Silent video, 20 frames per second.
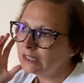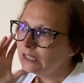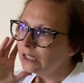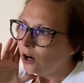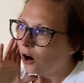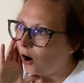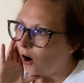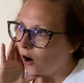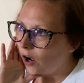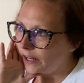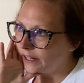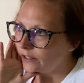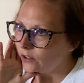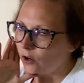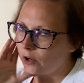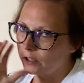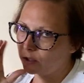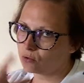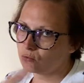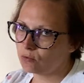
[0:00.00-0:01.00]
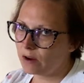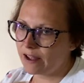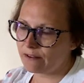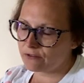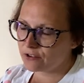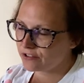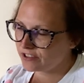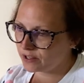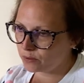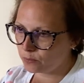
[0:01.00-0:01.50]
high like
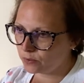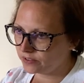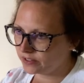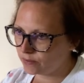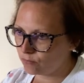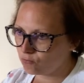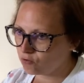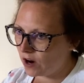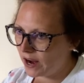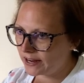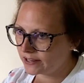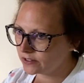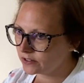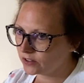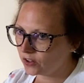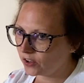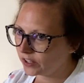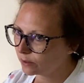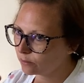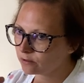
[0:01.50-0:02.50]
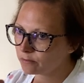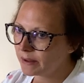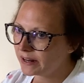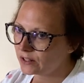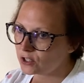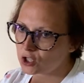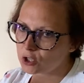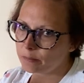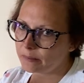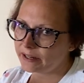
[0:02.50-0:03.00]
everything was in red like it was
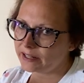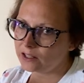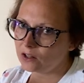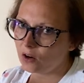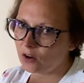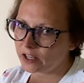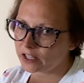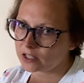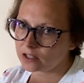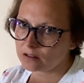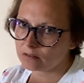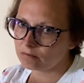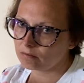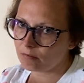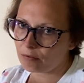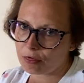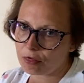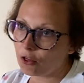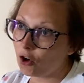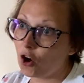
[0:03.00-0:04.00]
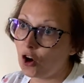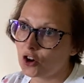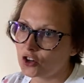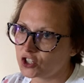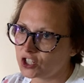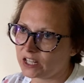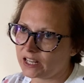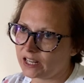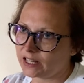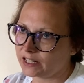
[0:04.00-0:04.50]
meant to be like
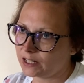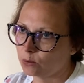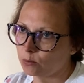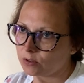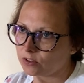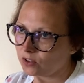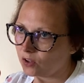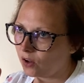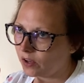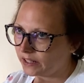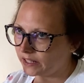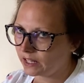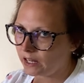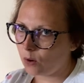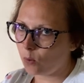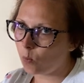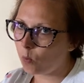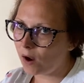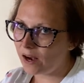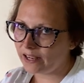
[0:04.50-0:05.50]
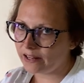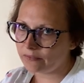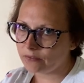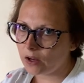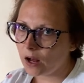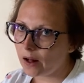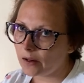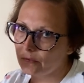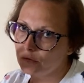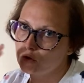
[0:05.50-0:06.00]
30 and it was like well in the
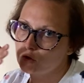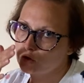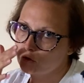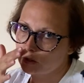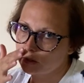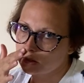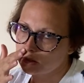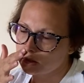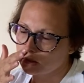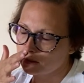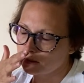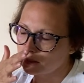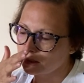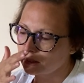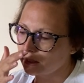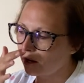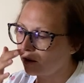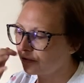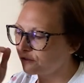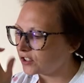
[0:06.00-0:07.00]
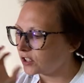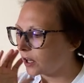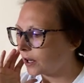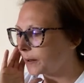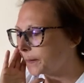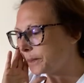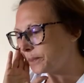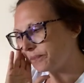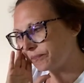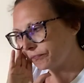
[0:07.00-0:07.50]
hundreds and stuff. So
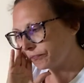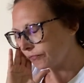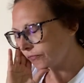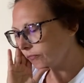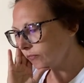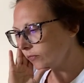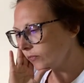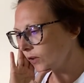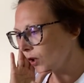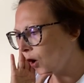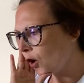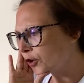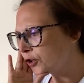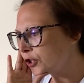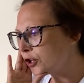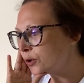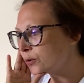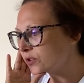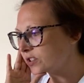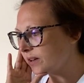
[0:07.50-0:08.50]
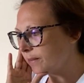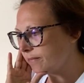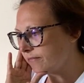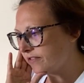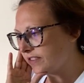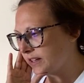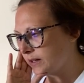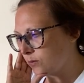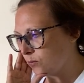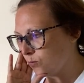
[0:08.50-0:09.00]
I knew
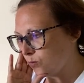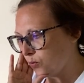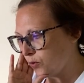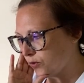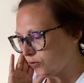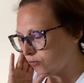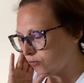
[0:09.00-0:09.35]
something was